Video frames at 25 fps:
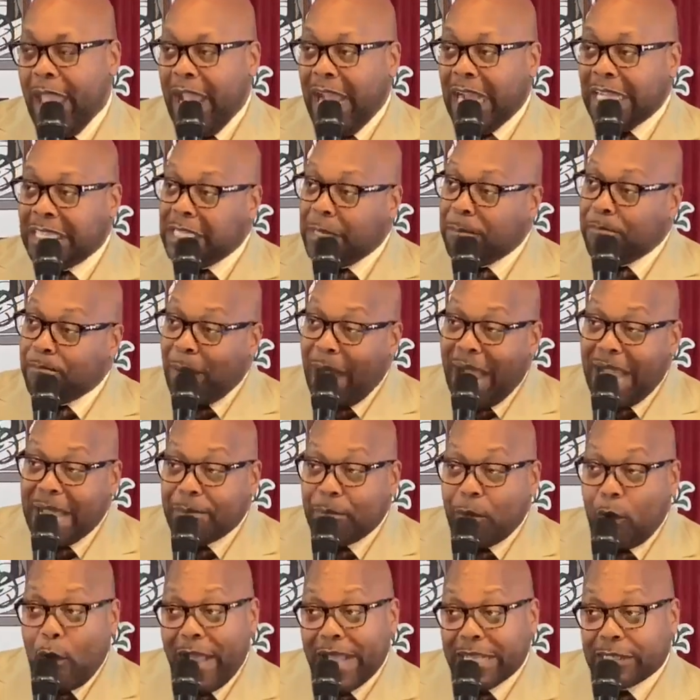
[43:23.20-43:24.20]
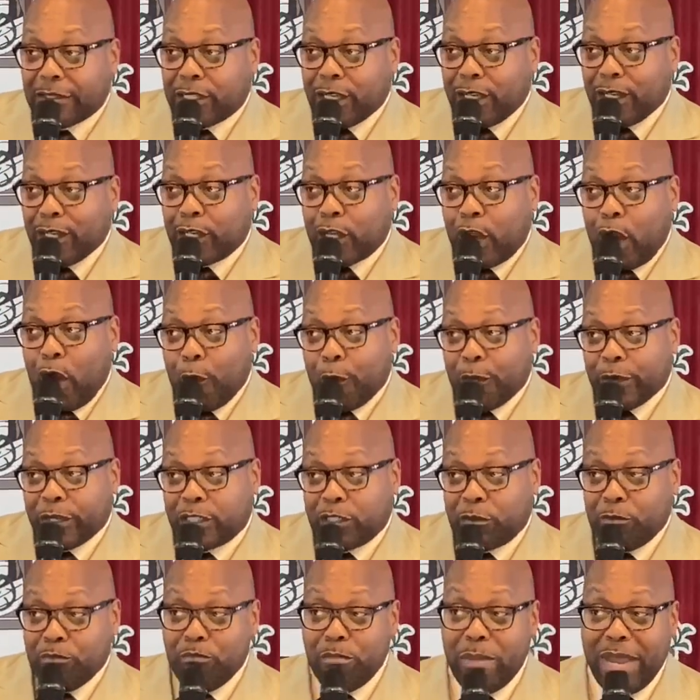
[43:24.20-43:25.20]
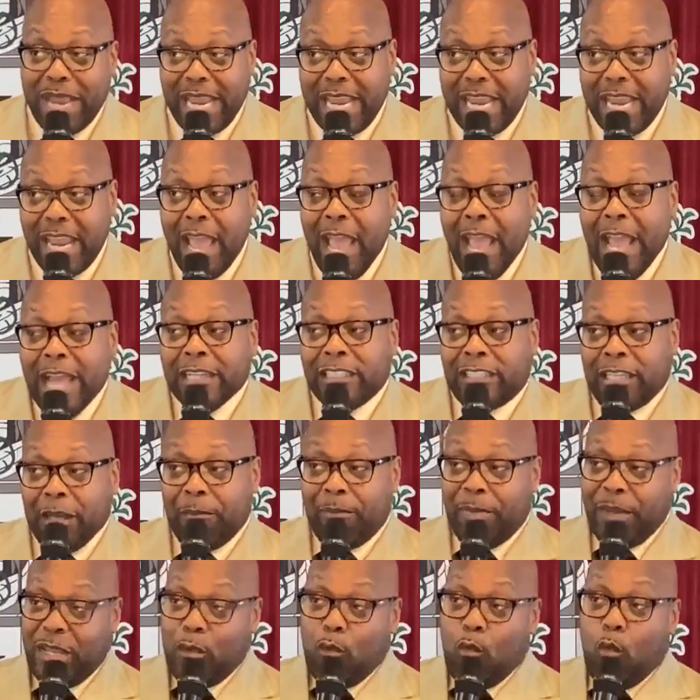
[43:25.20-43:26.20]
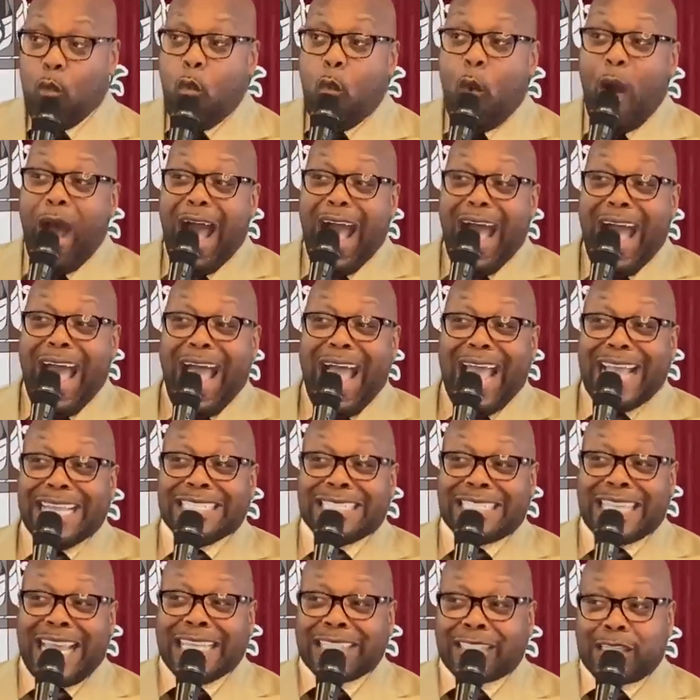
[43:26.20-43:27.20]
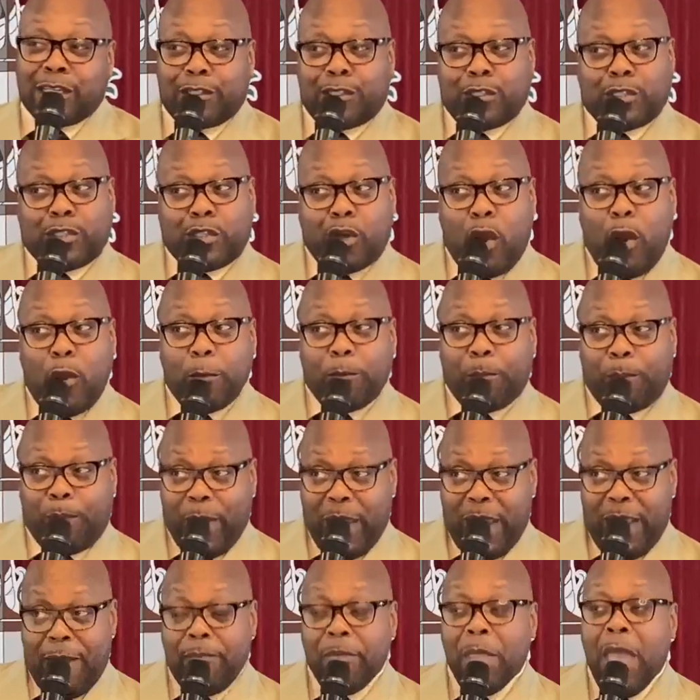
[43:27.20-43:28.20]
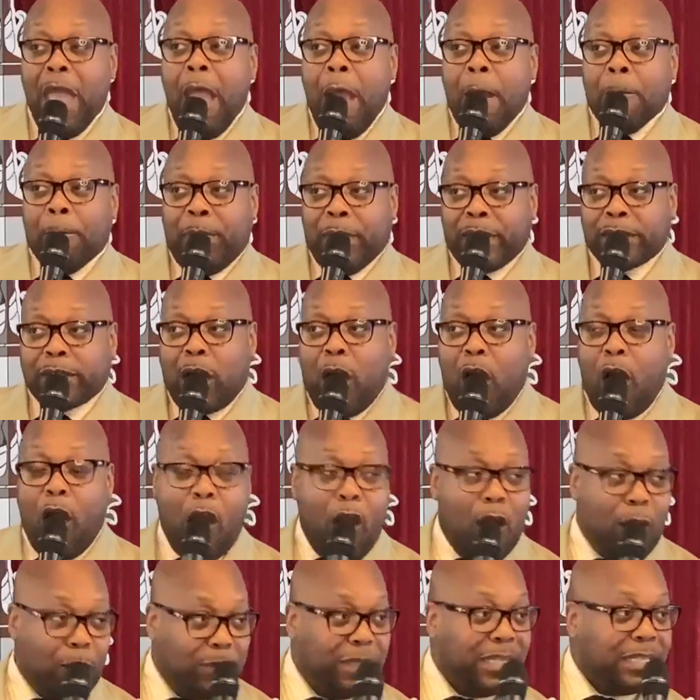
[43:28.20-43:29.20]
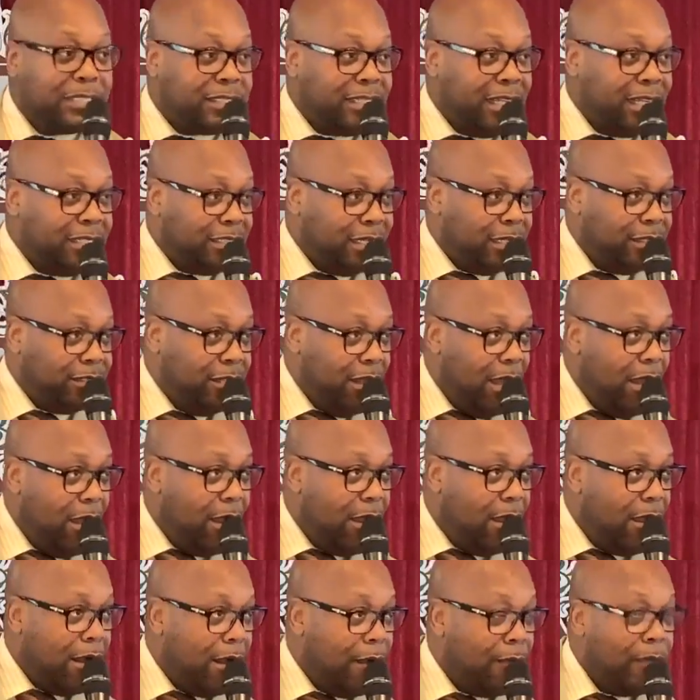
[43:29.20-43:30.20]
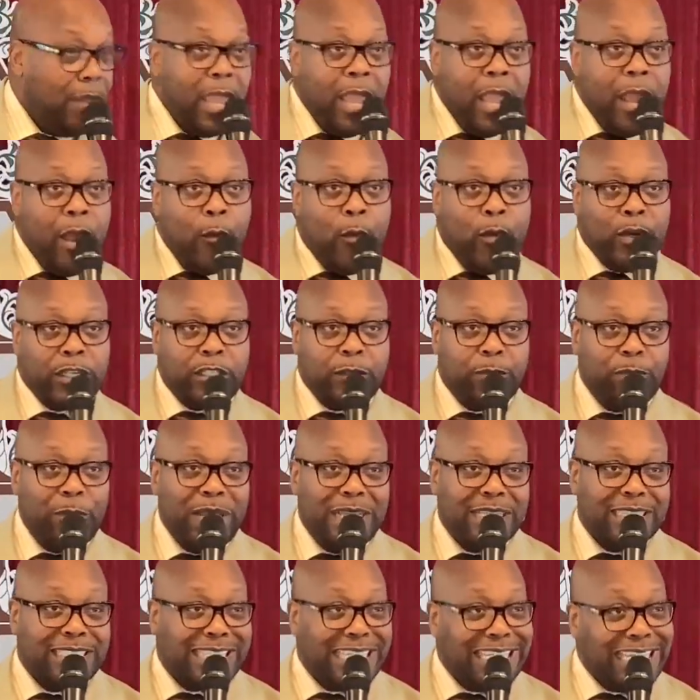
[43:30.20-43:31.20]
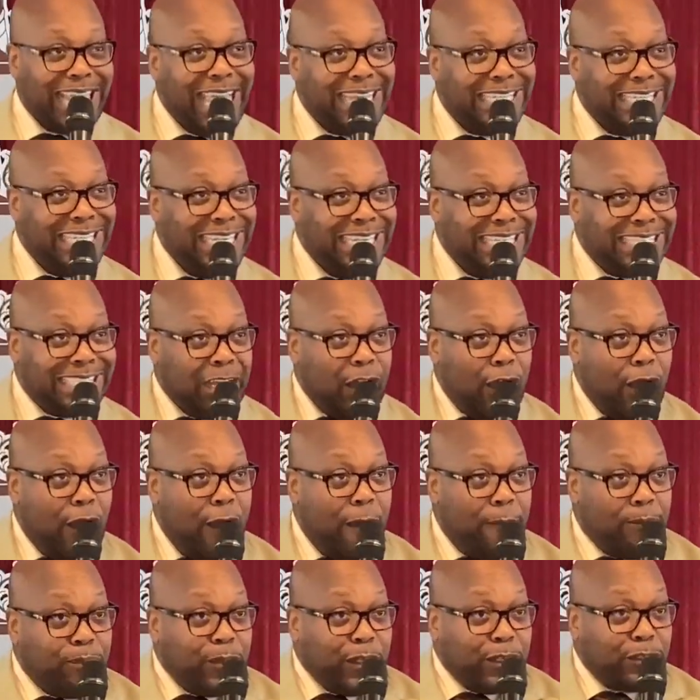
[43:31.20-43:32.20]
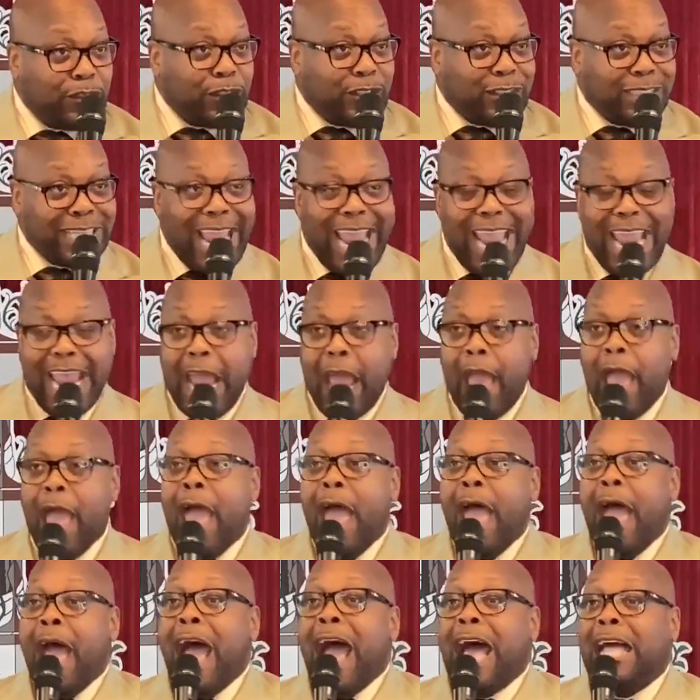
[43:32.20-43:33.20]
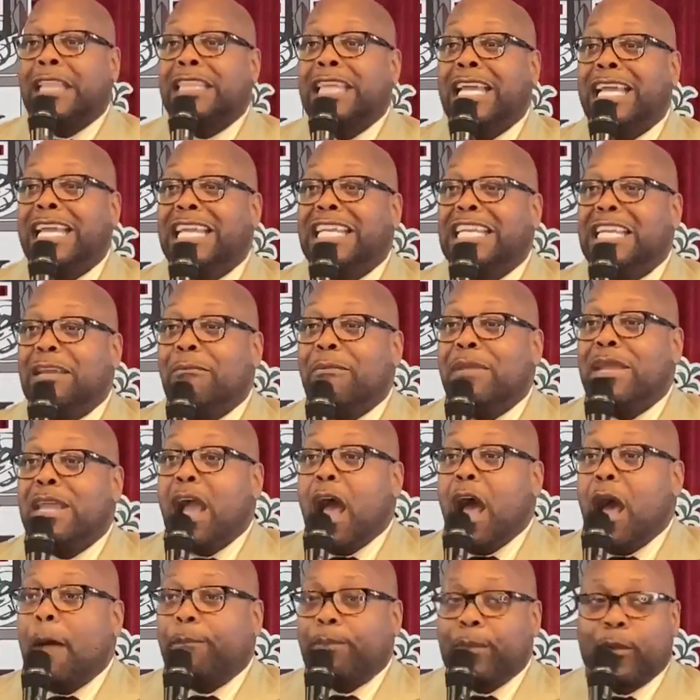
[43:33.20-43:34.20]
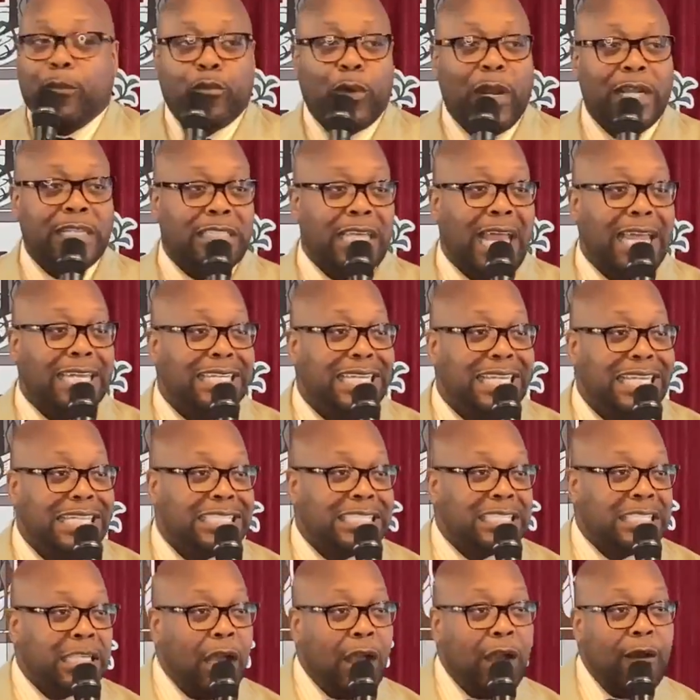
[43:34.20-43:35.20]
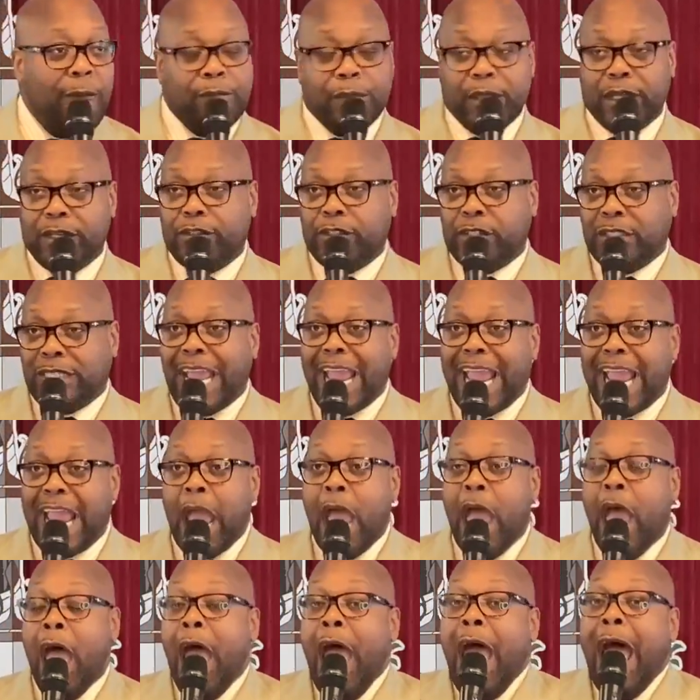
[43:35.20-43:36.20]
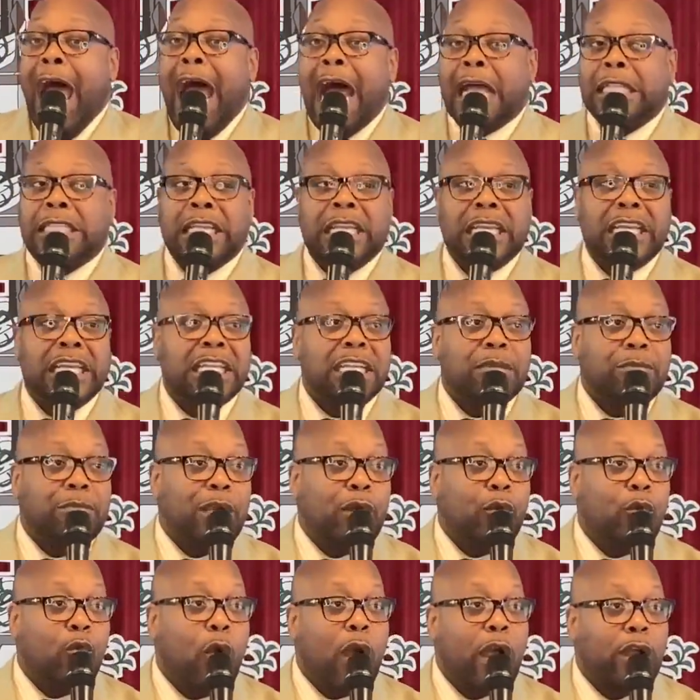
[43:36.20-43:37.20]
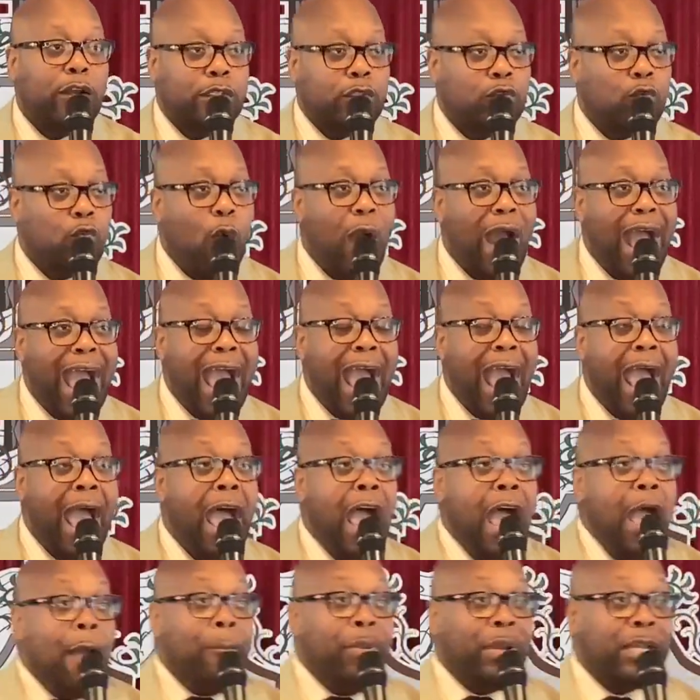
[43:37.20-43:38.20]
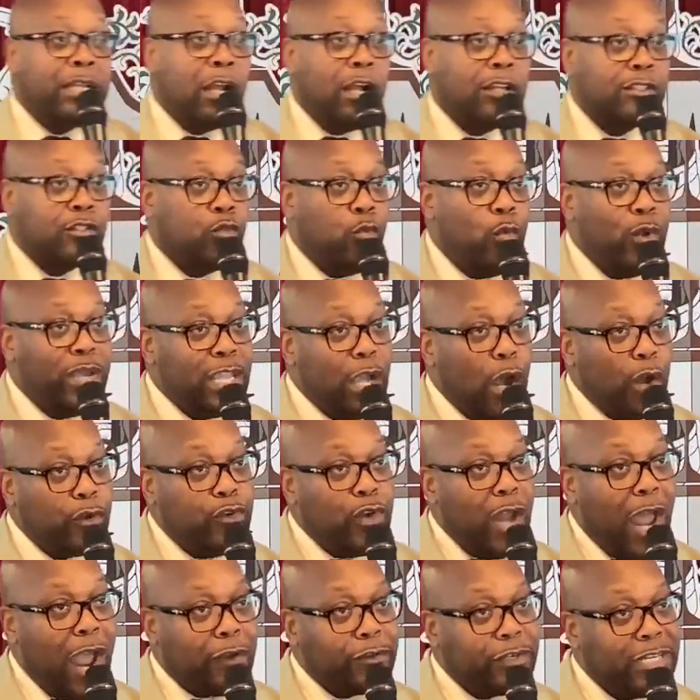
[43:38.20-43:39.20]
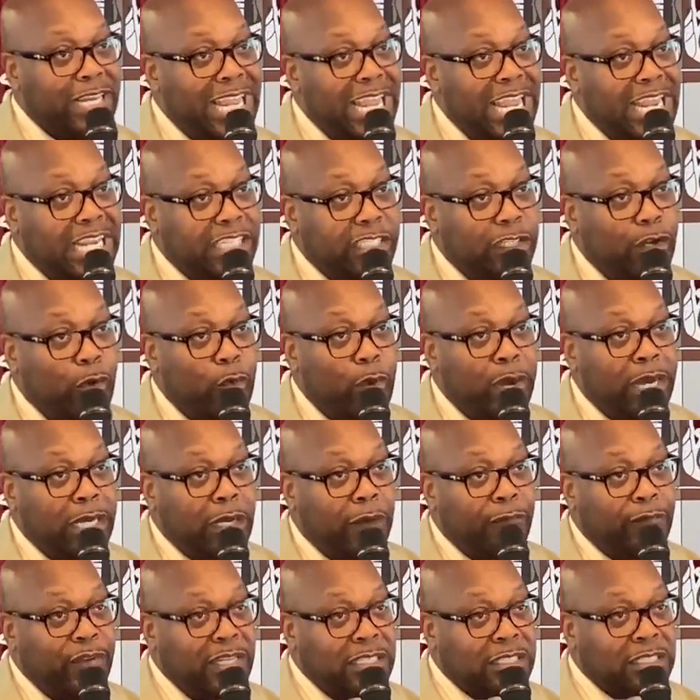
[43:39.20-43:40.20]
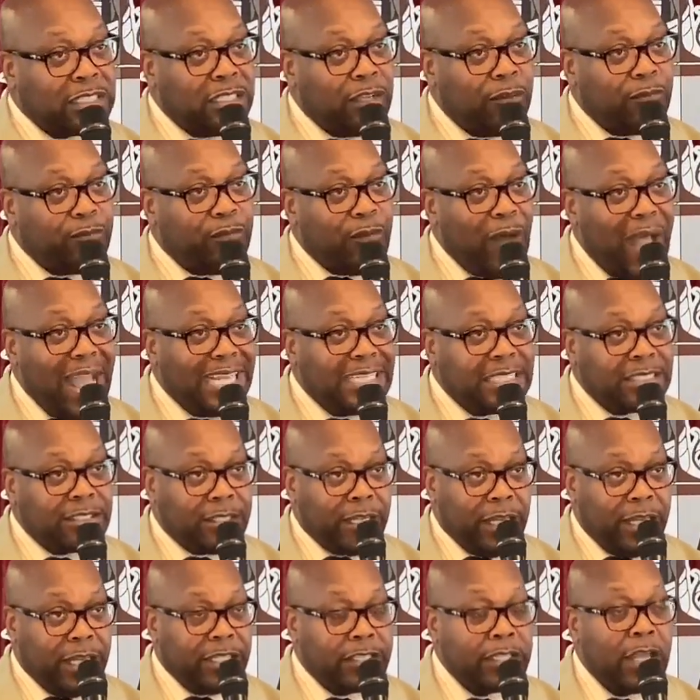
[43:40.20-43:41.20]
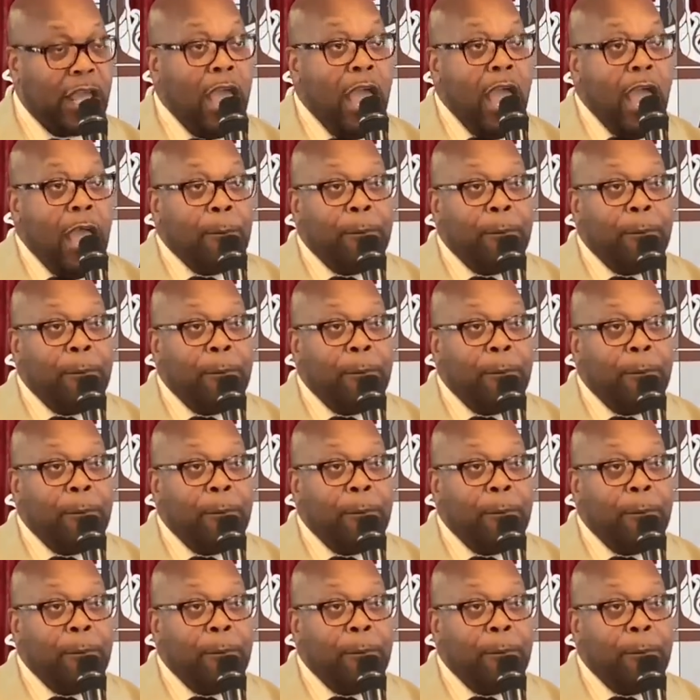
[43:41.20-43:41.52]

And the Bible has encouraged me to be wise as a serpent, but harmless as a dove which means that I need to understand how the enemy operates. I need to understand how the enemy works. Why? Because we are not ignorant of his devices.